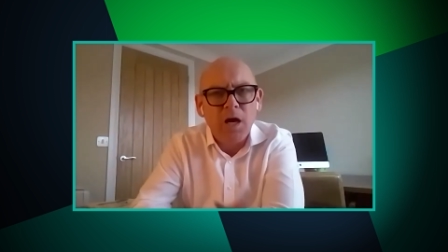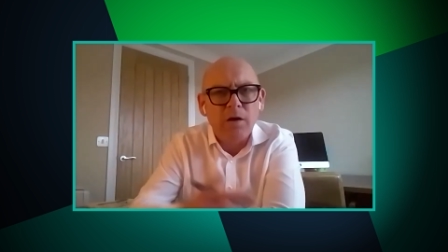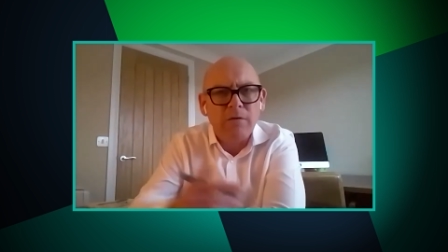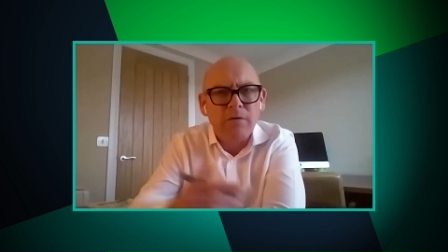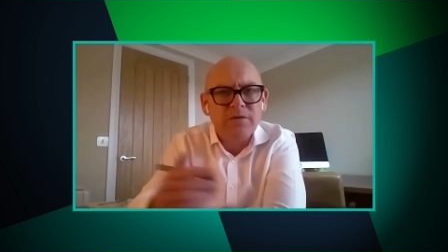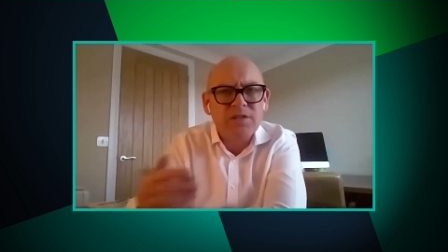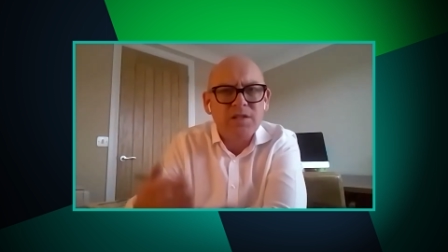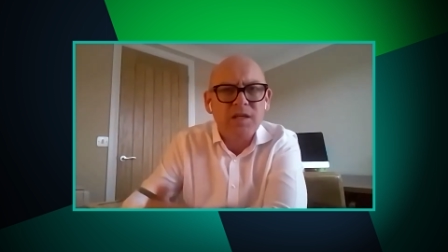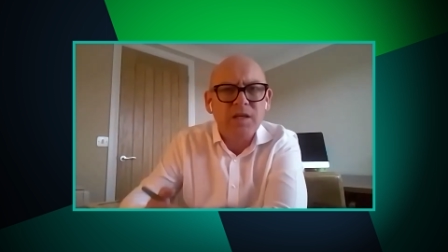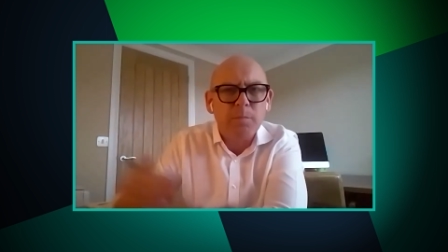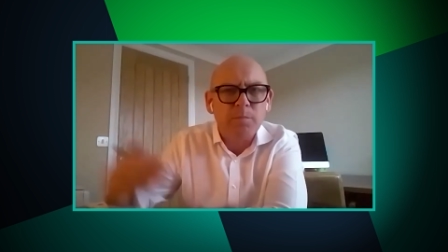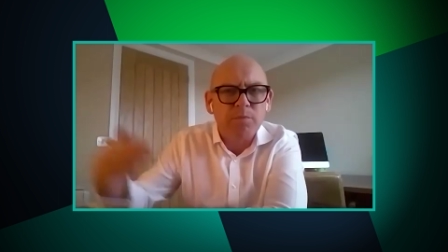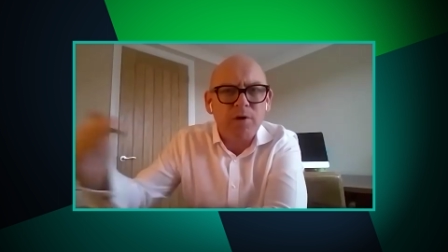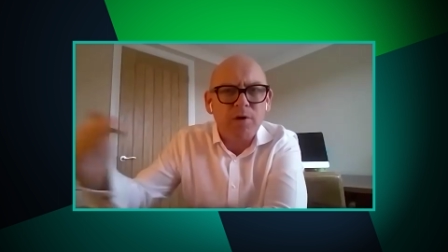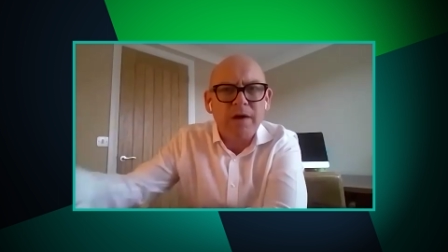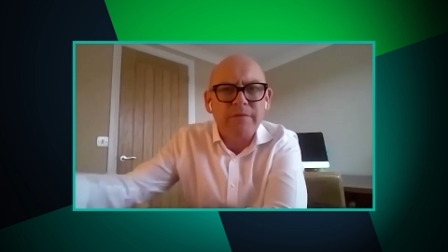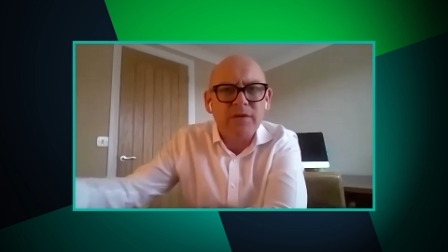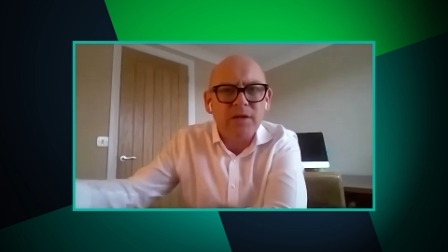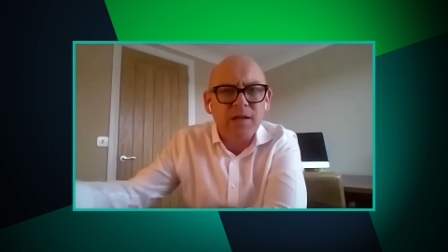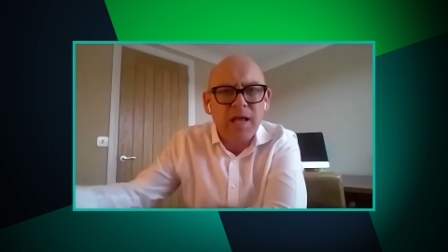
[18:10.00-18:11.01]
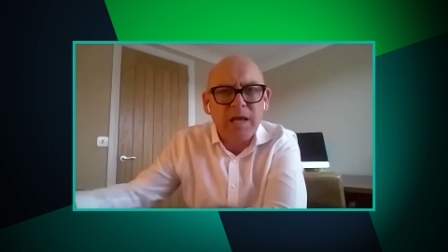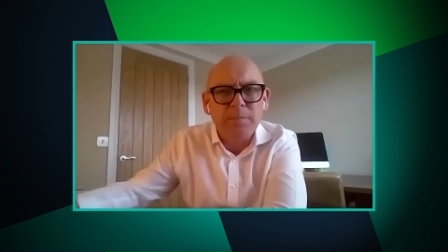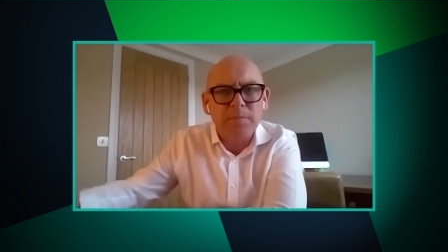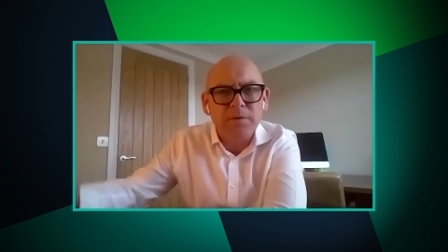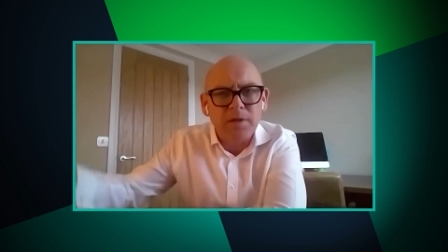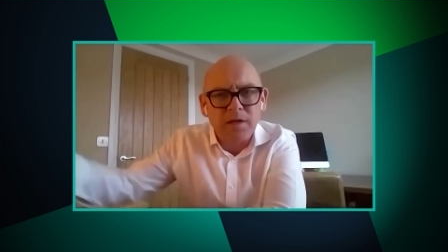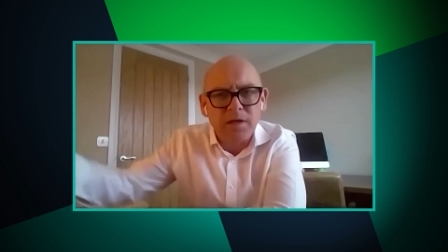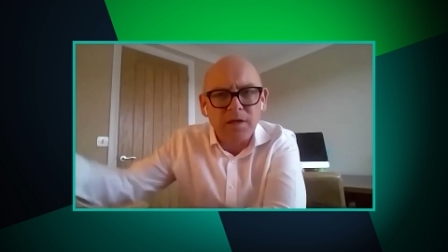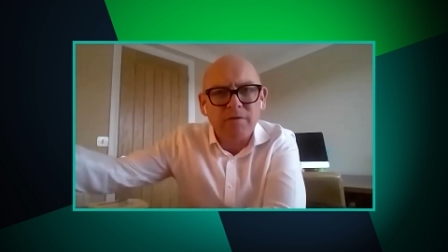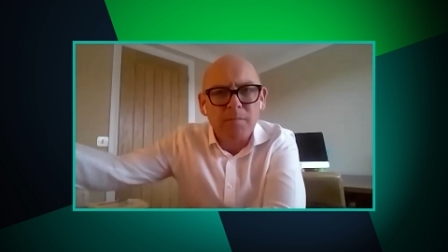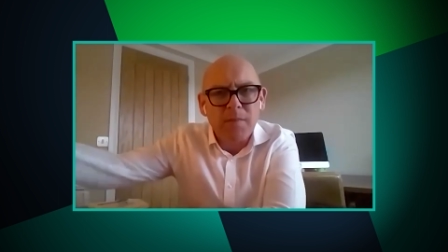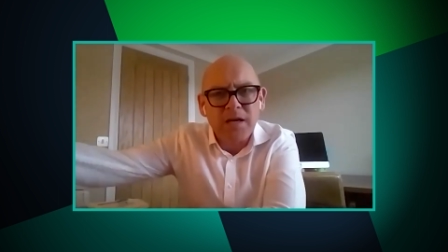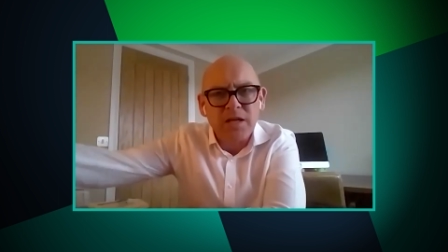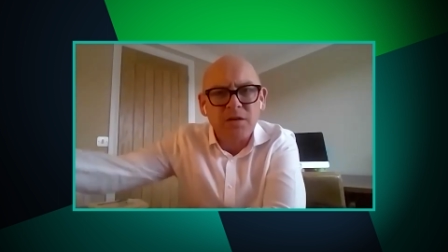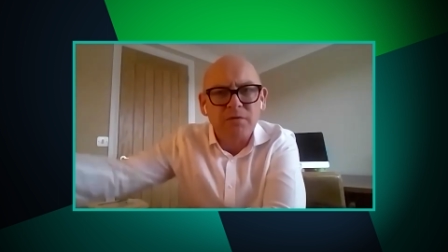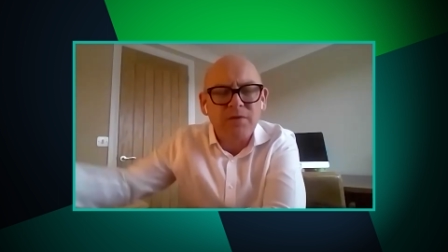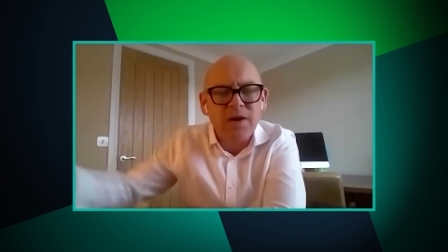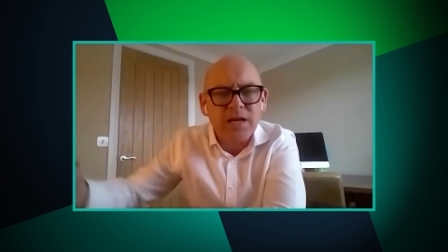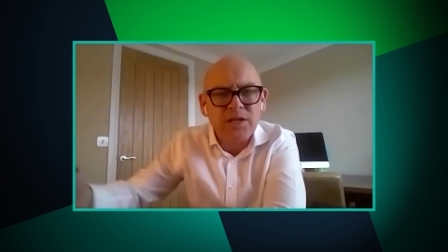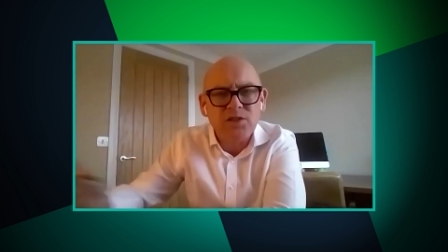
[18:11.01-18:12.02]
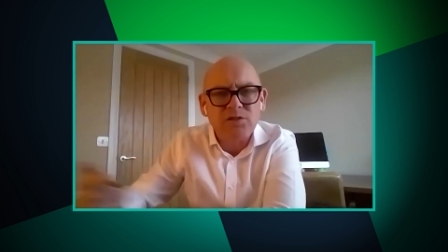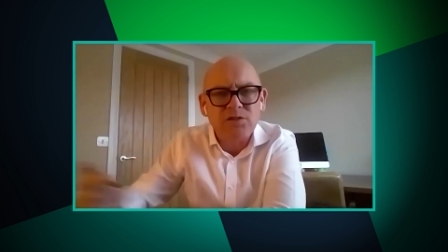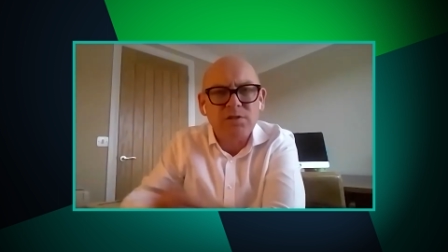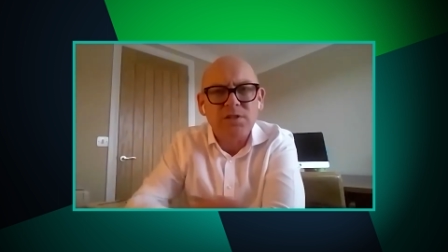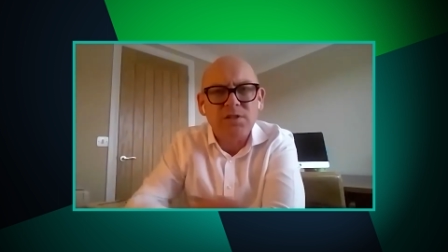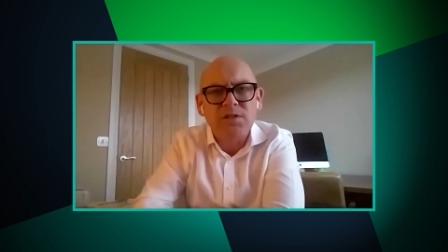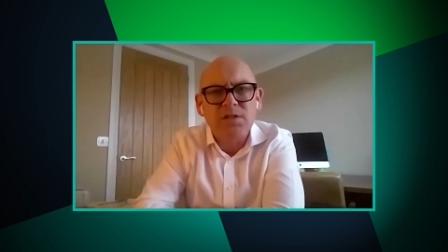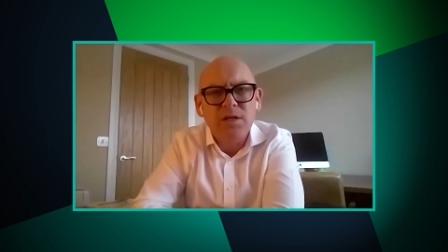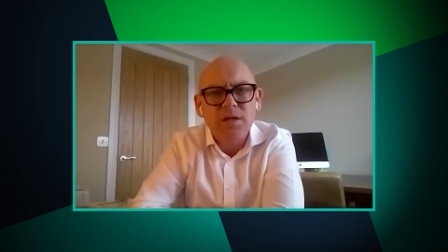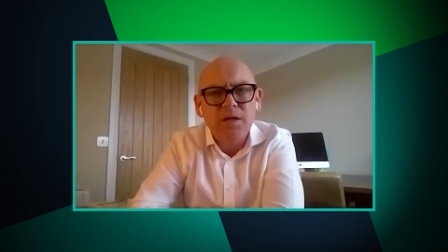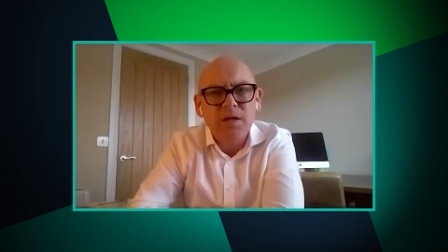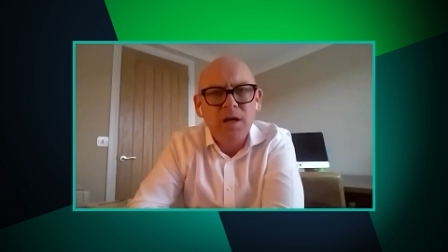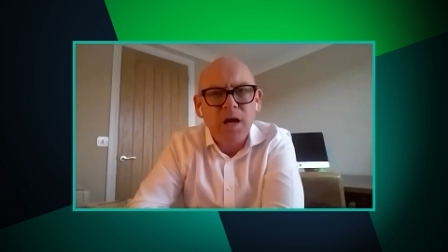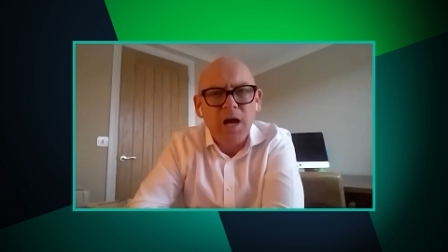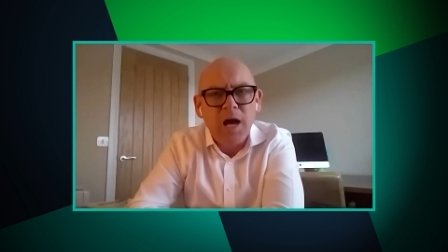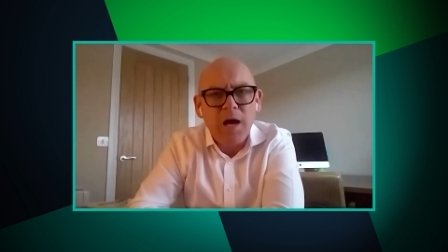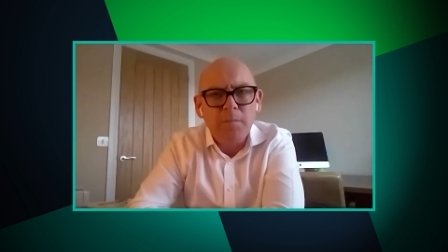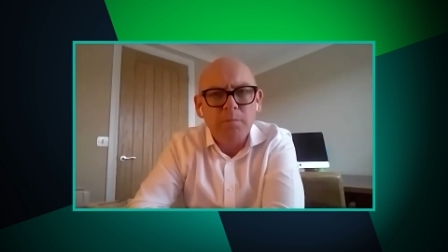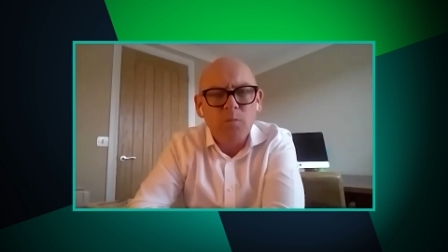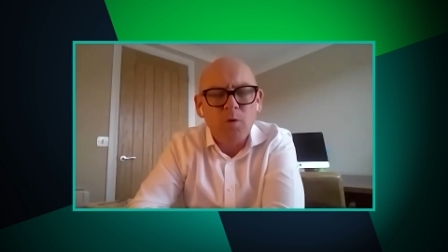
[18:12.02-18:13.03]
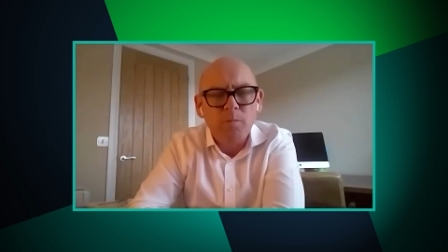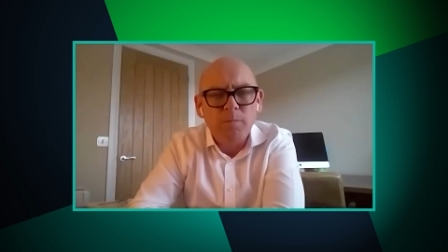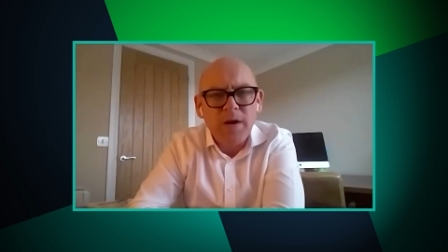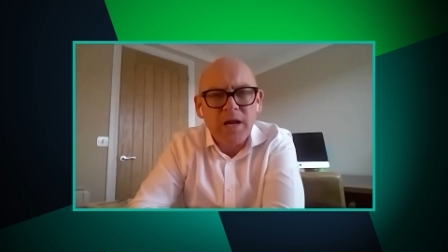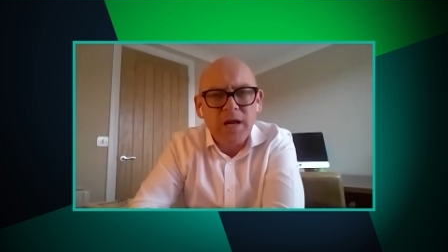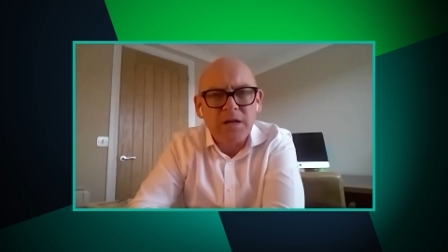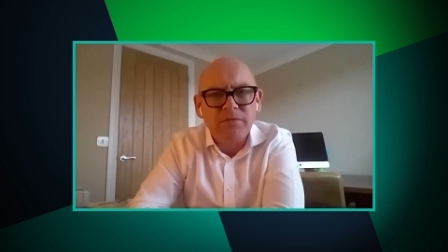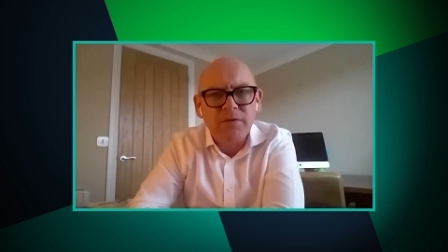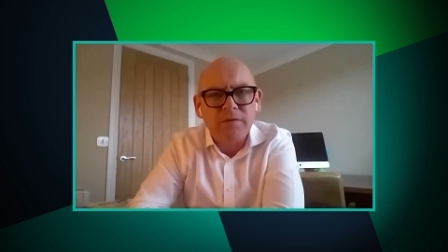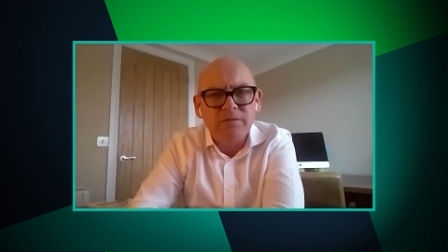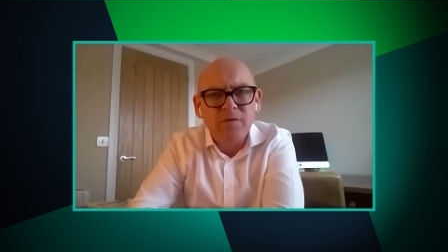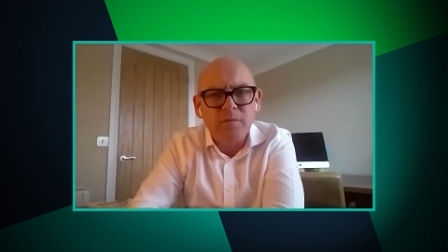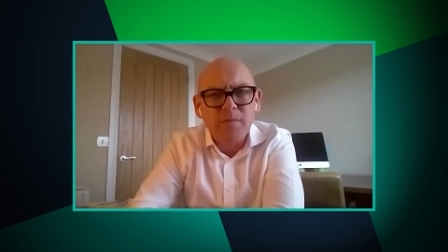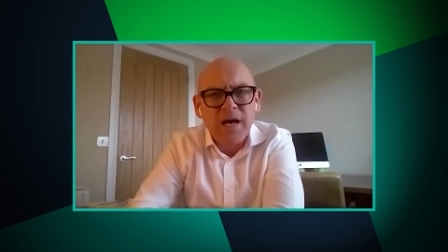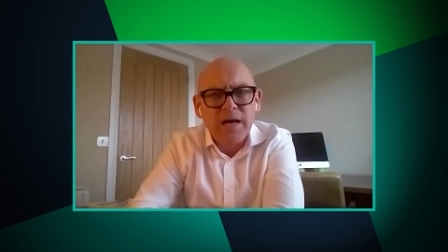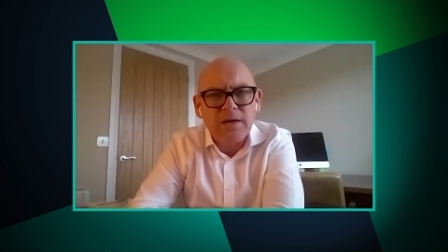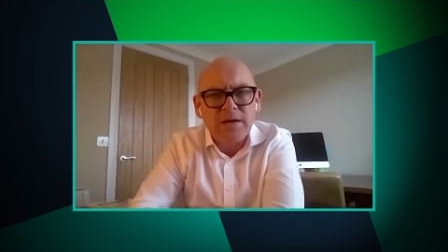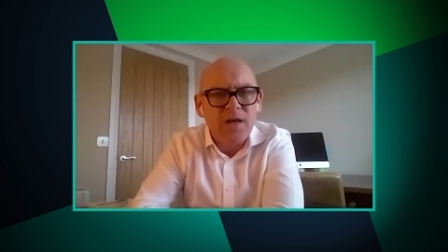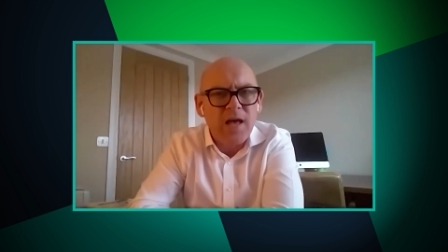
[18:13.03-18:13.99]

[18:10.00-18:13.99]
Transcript: And obviously, private label and other manufacturers um, will benefit from that.